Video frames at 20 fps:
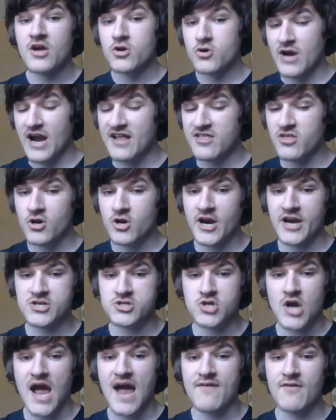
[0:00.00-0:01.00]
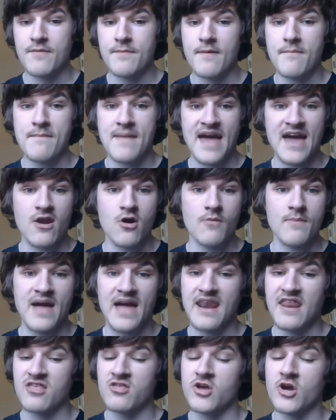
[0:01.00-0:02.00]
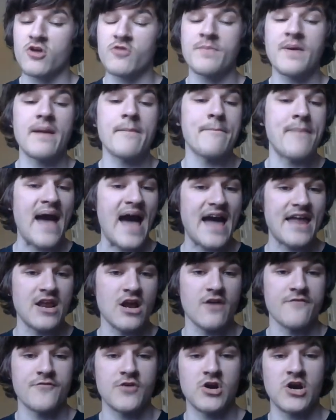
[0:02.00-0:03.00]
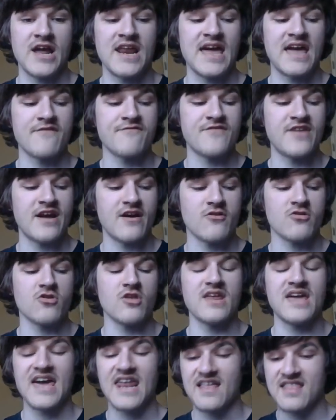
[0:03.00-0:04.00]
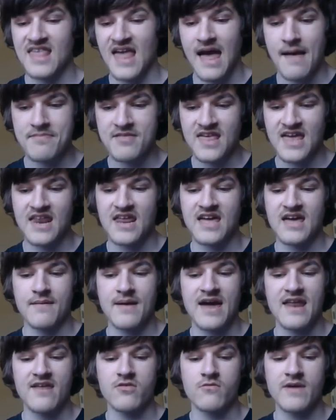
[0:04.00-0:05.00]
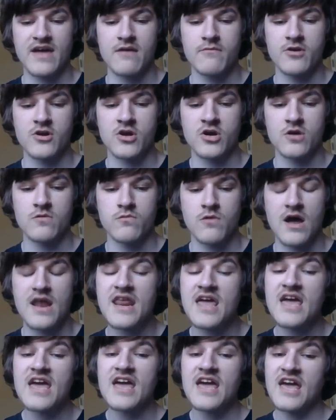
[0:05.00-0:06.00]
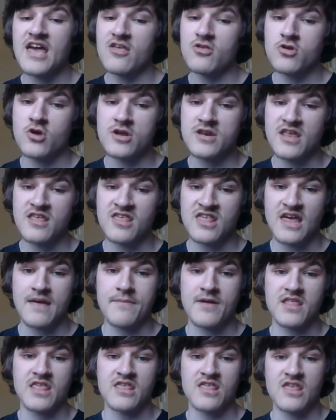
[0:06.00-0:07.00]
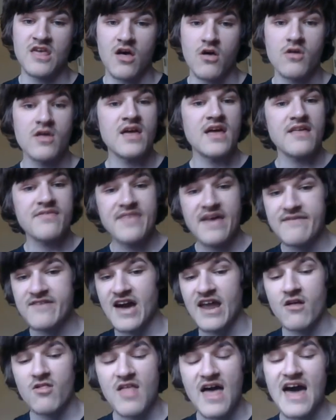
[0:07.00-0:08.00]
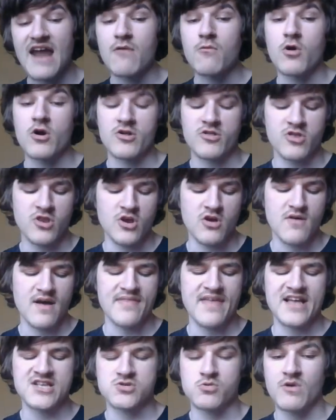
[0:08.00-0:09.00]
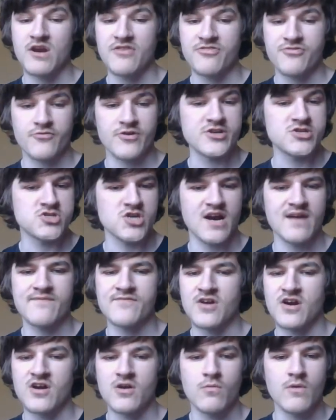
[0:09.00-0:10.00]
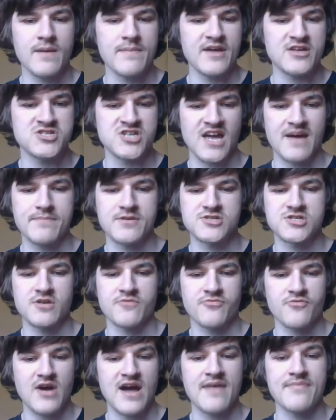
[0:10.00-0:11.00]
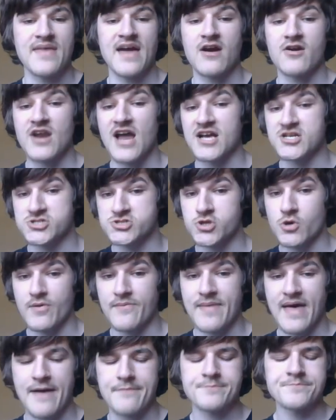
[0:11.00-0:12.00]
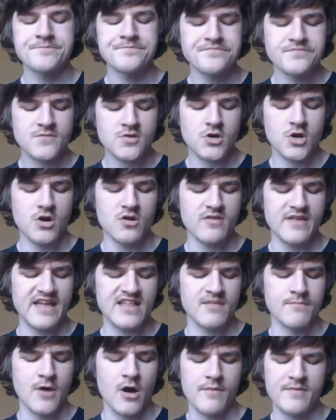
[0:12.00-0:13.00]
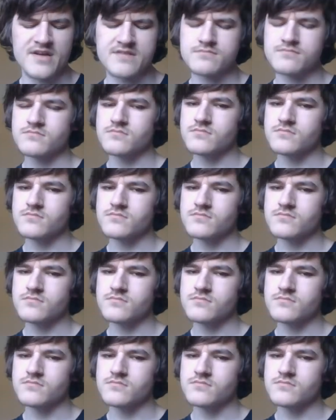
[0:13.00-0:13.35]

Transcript: Grant's a great driver, but man, oh man, this year has been a bad year for Grant Enfinger. So to get a top 10 and come out of the week with a good run is good to see, but still, they've got a lot of work to do on that 23 truck if they're going to want to be a championship threat, and they are not showing that currently at the moment.